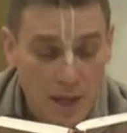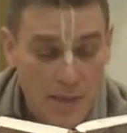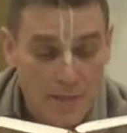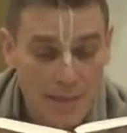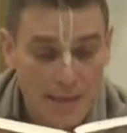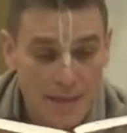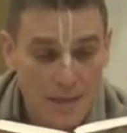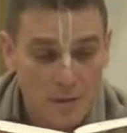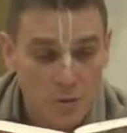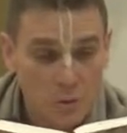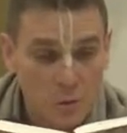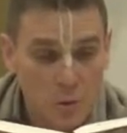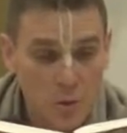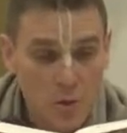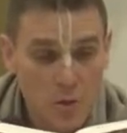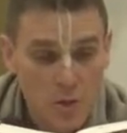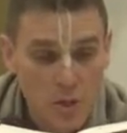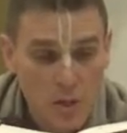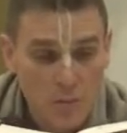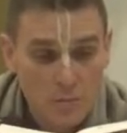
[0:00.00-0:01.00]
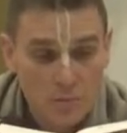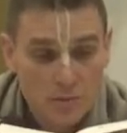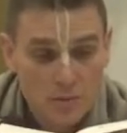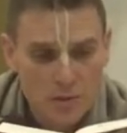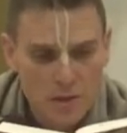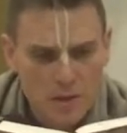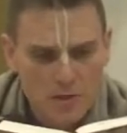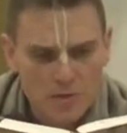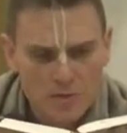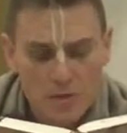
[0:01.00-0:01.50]
They enjoyed
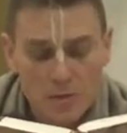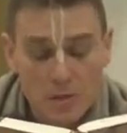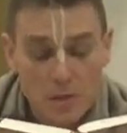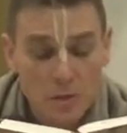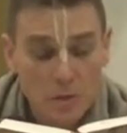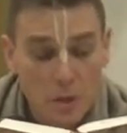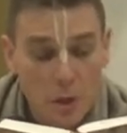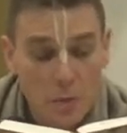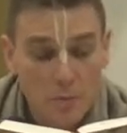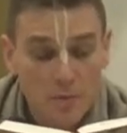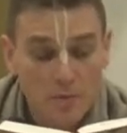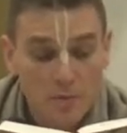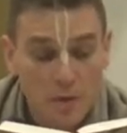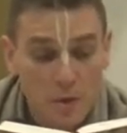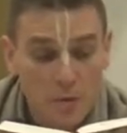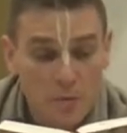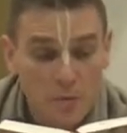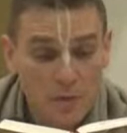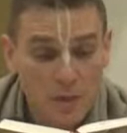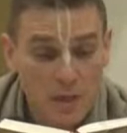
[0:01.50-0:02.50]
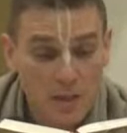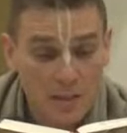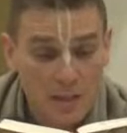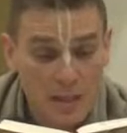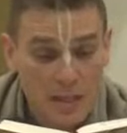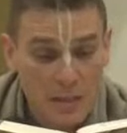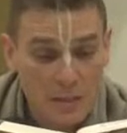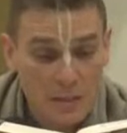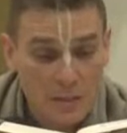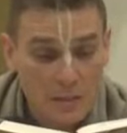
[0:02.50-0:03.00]
themselves on the top of Govardhan
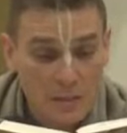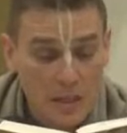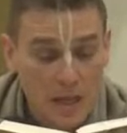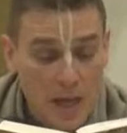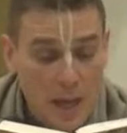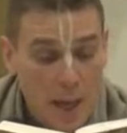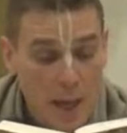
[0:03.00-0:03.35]
Hill,